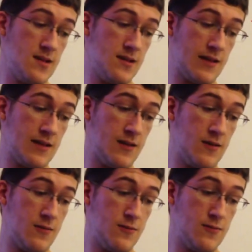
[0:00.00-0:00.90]
let
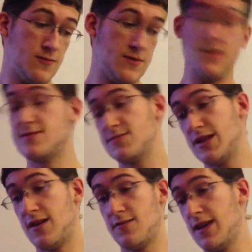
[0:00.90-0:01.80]
go, did some
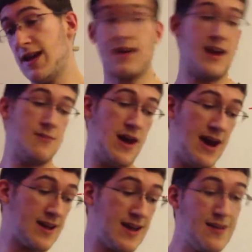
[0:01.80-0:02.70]
stuff, came
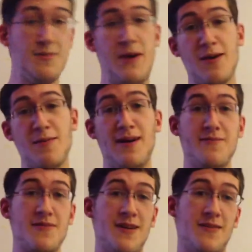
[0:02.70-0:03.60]
back, held the power button
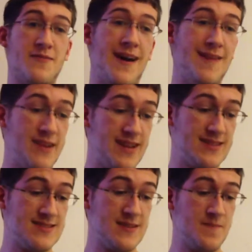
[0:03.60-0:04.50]
for another 5 minutes.